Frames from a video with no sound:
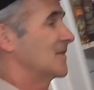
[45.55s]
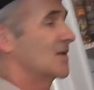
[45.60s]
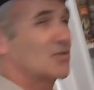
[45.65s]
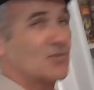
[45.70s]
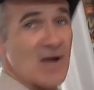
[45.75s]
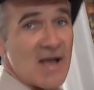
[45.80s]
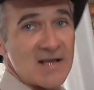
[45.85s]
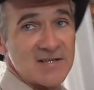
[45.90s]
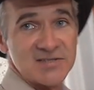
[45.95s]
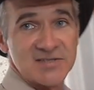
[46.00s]

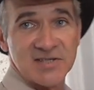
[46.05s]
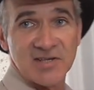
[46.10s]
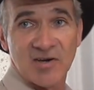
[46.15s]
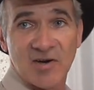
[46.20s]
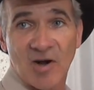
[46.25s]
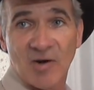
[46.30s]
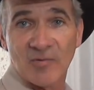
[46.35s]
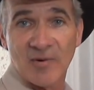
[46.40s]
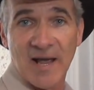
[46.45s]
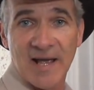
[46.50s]
Ground
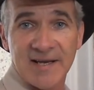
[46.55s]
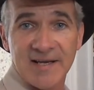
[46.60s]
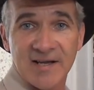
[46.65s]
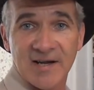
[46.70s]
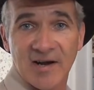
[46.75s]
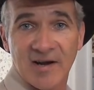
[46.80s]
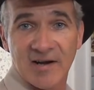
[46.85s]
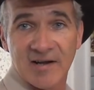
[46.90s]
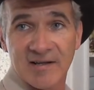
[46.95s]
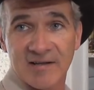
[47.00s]
zero, right
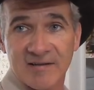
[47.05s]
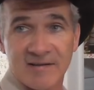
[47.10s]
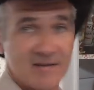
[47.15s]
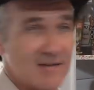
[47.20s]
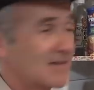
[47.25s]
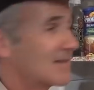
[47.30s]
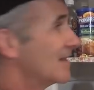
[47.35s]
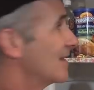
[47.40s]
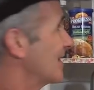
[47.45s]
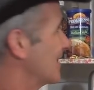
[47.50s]
here.
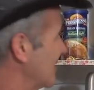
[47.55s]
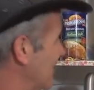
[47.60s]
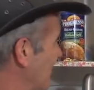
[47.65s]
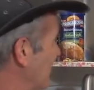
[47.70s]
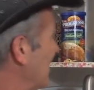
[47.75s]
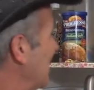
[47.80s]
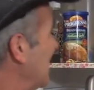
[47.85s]
The